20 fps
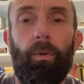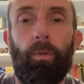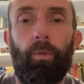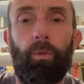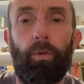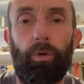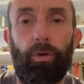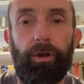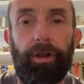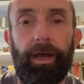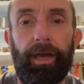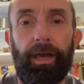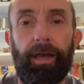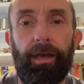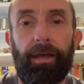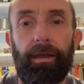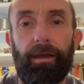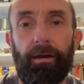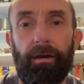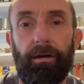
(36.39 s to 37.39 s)
1
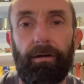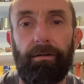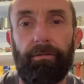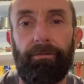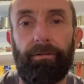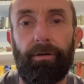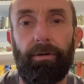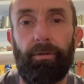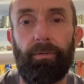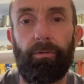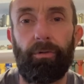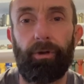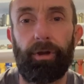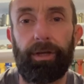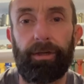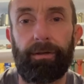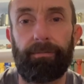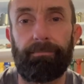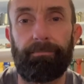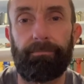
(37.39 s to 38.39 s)
day of
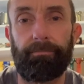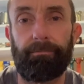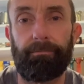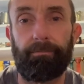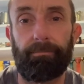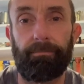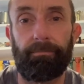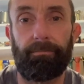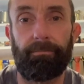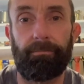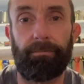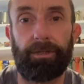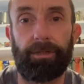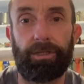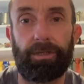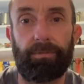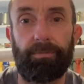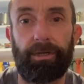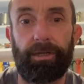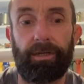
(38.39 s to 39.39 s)
running, which
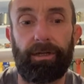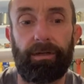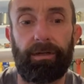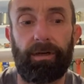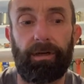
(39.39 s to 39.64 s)
has been